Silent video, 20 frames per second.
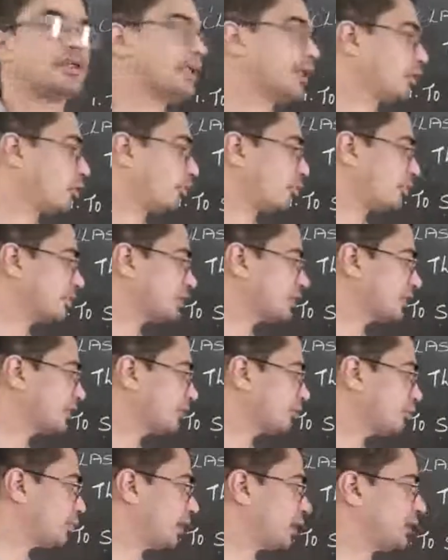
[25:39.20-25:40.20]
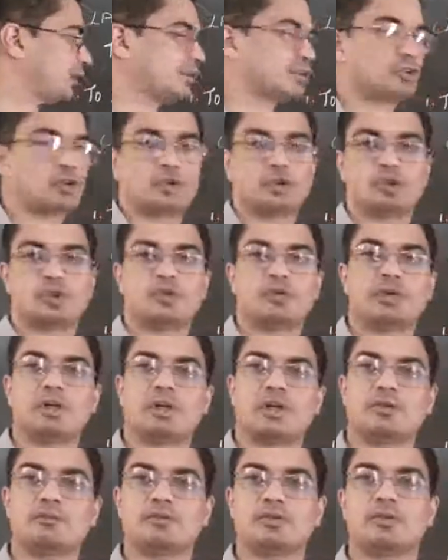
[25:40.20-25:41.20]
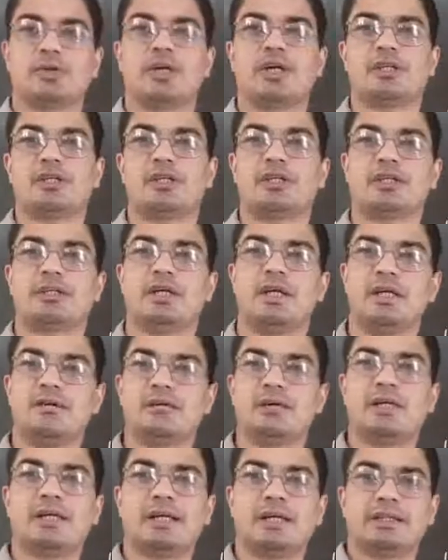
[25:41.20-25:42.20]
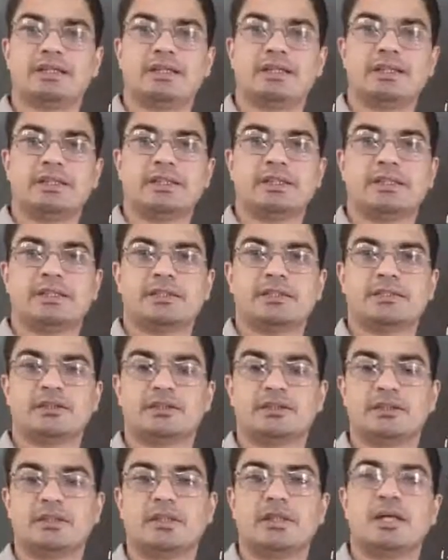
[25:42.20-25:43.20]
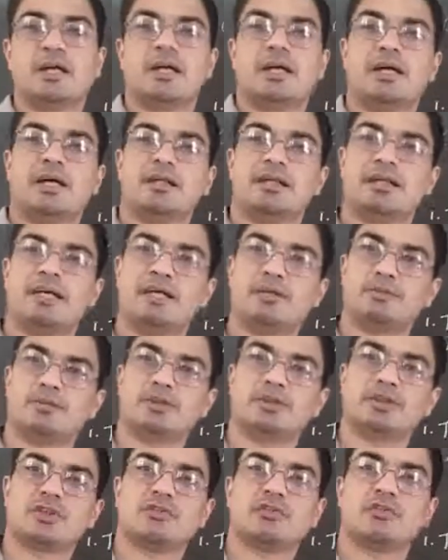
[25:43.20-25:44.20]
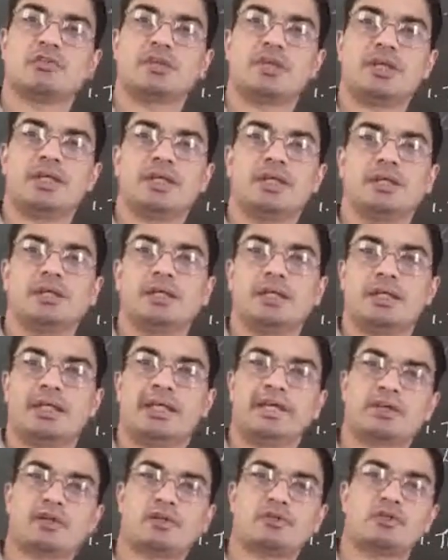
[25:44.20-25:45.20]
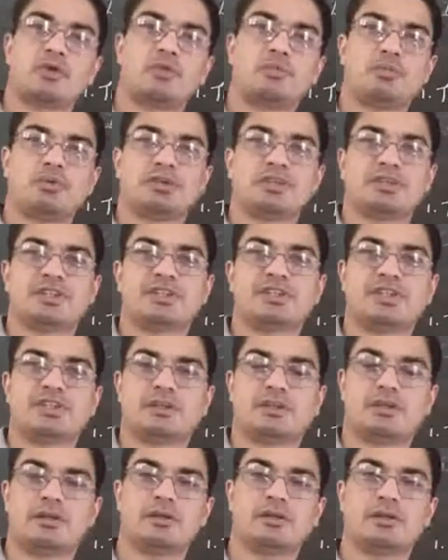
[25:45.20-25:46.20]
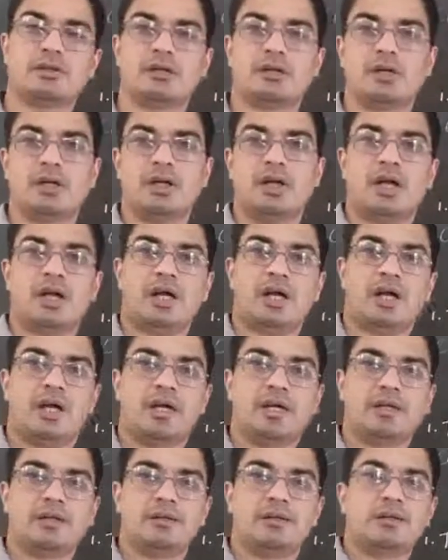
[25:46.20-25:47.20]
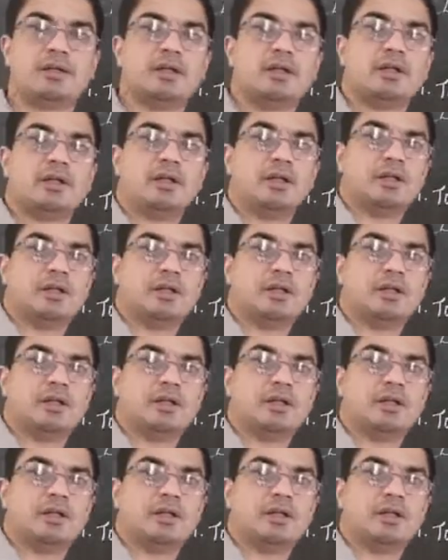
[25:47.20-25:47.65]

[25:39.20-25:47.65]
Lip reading: Then opposition parties also will come together, they will elect a leader and that person will be the leader of the opposition. And